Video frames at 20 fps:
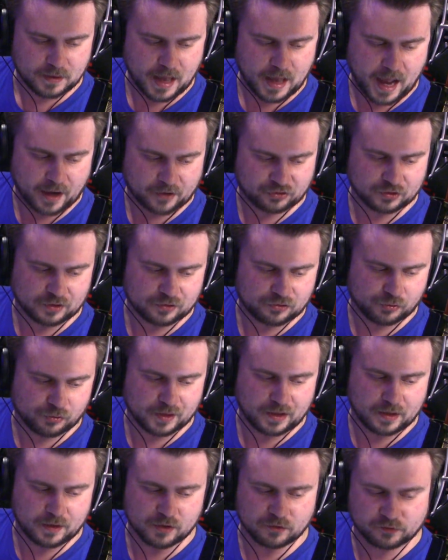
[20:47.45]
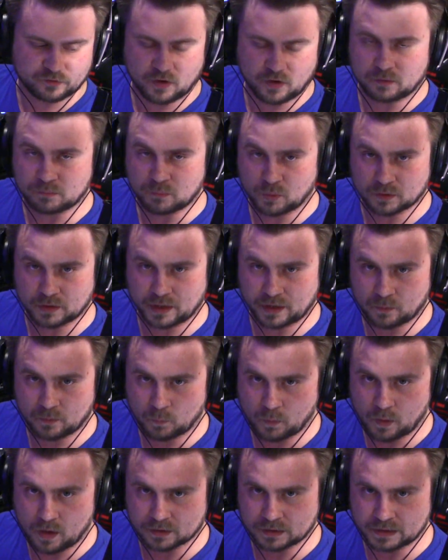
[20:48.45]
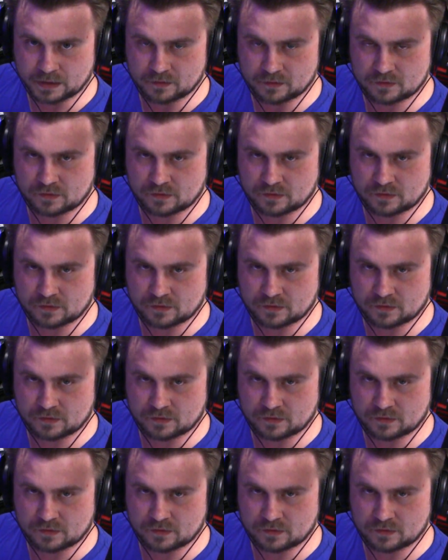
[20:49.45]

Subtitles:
actually treating your phone more like a wallet,